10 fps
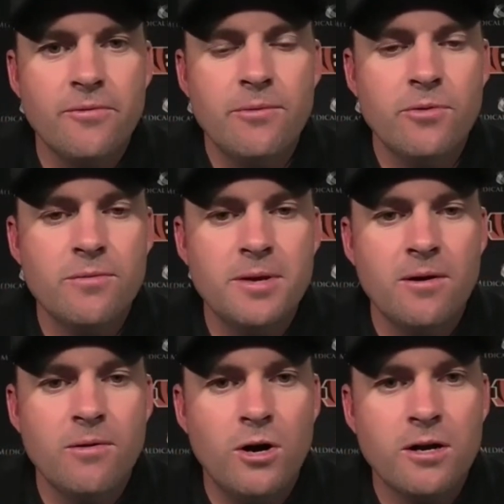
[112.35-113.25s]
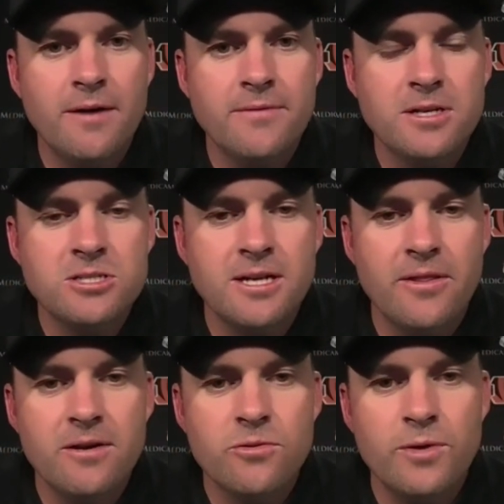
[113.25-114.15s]
That would have been a walk-off
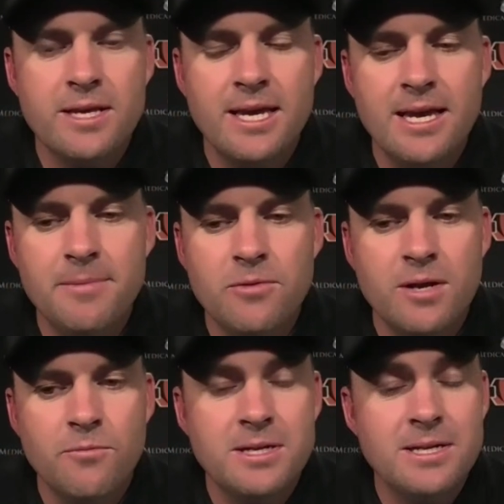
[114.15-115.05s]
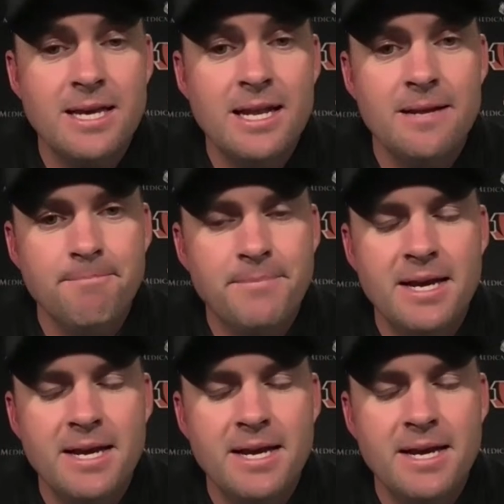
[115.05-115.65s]
touchdown there to win the game, and we didn't get it.